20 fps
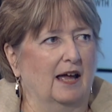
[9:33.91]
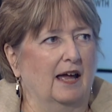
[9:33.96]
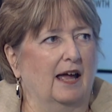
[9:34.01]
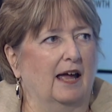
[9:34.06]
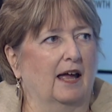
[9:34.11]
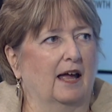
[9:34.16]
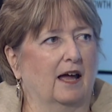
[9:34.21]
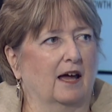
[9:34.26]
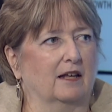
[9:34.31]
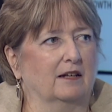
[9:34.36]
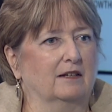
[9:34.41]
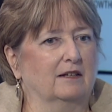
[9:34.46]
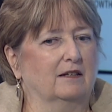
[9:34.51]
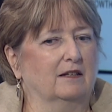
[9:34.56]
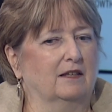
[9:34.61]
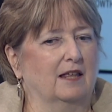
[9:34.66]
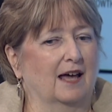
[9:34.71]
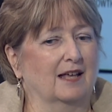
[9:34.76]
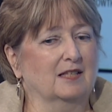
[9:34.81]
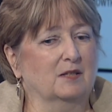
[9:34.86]
And
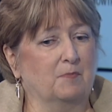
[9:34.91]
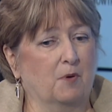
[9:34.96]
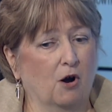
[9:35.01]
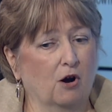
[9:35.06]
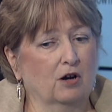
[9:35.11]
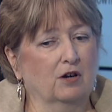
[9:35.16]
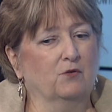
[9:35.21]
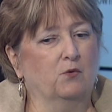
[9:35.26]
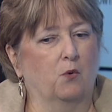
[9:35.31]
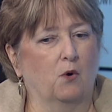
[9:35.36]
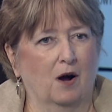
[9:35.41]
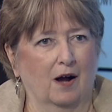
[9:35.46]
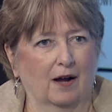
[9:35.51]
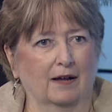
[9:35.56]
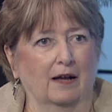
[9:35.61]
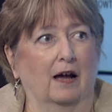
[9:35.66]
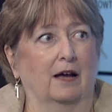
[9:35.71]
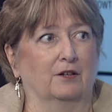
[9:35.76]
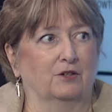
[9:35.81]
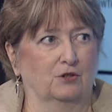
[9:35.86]
that's part of why
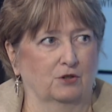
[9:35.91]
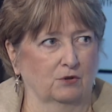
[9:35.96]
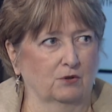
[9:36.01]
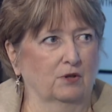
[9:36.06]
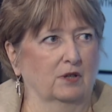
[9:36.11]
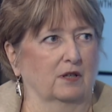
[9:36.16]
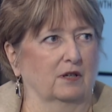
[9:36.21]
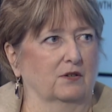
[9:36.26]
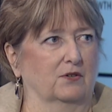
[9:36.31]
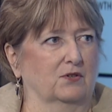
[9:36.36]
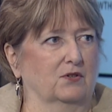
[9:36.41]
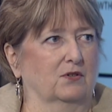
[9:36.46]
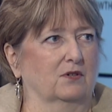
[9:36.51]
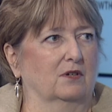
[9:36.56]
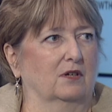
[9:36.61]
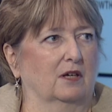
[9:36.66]
I do this,